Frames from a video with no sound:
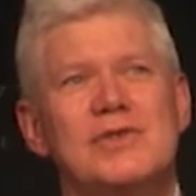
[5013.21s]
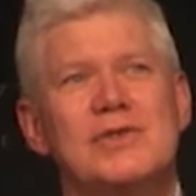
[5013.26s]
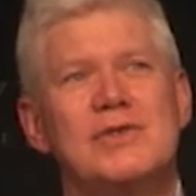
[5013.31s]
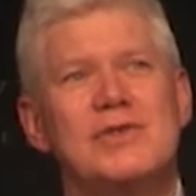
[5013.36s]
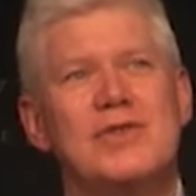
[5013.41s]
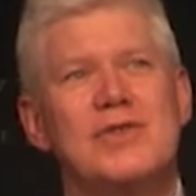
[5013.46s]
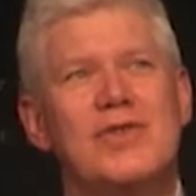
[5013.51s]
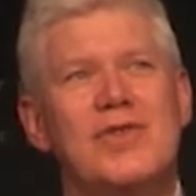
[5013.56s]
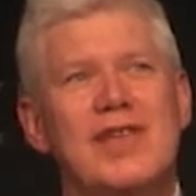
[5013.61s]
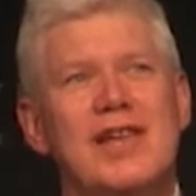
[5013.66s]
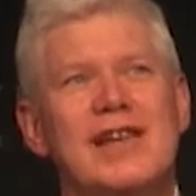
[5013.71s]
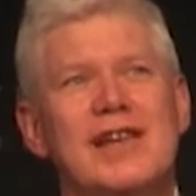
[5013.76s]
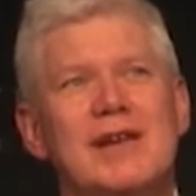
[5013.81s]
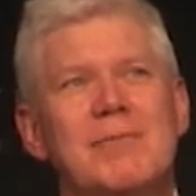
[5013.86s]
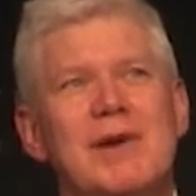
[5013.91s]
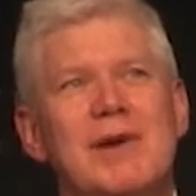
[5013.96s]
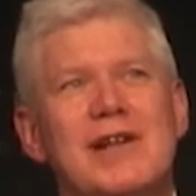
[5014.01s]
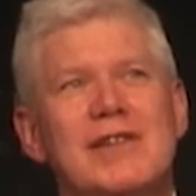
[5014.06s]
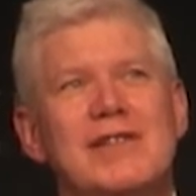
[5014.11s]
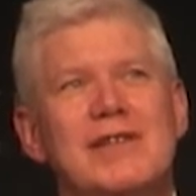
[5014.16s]
think
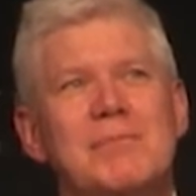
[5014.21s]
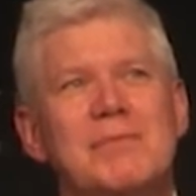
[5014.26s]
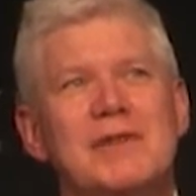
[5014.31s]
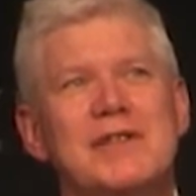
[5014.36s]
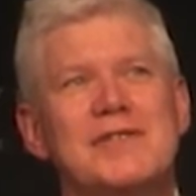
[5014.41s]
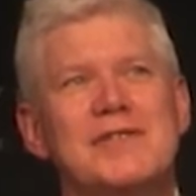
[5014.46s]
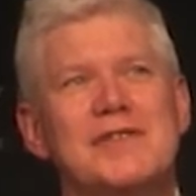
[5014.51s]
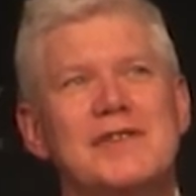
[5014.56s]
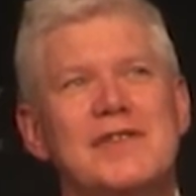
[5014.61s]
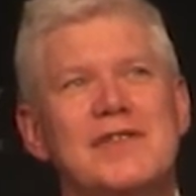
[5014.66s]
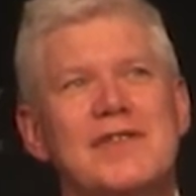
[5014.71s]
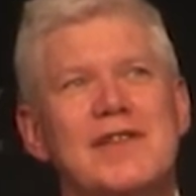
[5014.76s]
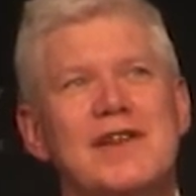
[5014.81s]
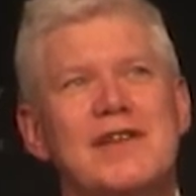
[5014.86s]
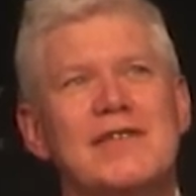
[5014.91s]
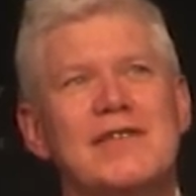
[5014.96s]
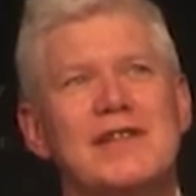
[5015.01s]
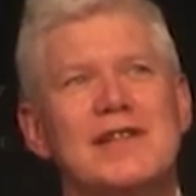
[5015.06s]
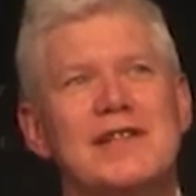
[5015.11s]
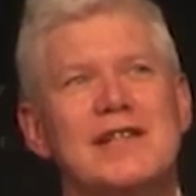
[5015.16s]
about the business
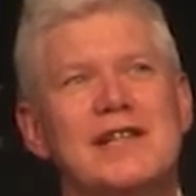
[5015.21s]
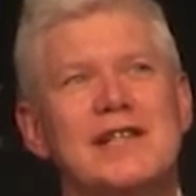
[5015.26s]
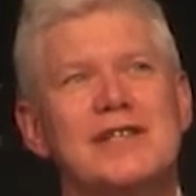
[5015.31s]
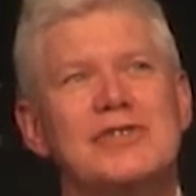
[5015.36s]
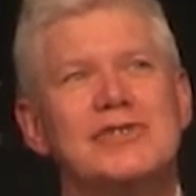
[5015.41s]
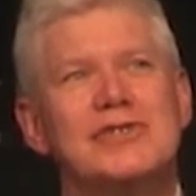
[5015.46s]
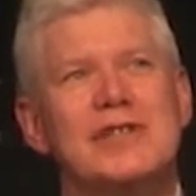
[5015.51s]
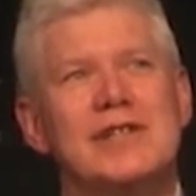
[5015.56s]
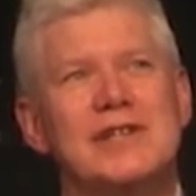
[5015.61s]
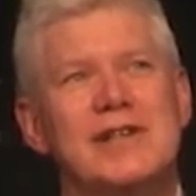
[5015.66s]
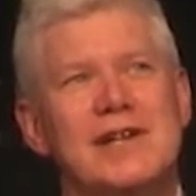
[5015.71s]
they're engaged in,